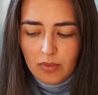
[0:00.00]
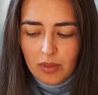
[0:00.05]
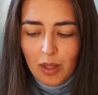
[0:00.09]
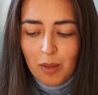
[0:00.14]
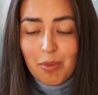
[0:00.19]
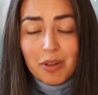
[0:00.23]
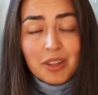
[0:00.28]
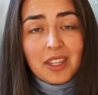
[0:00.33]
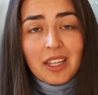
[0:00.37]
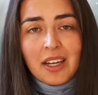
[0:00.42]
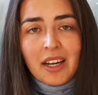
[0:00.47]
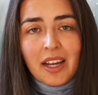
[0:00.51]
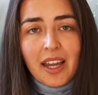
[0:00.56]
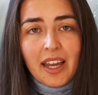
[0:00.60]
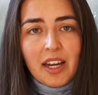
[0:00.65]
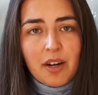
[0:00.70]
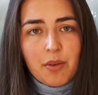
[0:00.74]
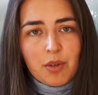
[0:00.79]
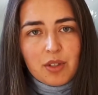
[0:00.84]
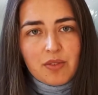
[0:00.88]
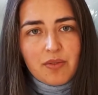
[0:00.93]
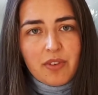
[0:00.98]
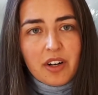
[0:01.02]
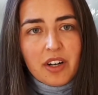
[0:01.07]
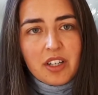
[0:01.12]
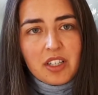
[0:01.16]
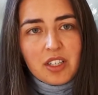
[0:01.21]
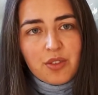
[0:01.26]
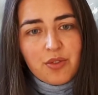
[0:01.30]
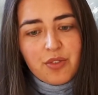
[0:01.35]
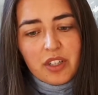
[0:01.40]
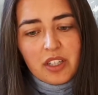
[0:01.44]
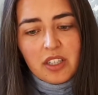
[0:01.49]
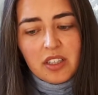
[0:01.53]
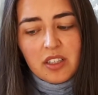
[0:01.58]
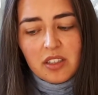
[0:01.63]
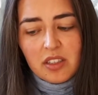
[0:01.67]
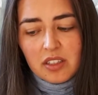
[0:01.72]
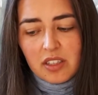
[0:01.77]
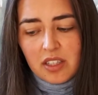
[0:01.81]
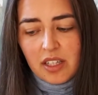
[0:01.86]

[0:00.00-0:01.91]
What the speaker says: But then again, it was very difficult.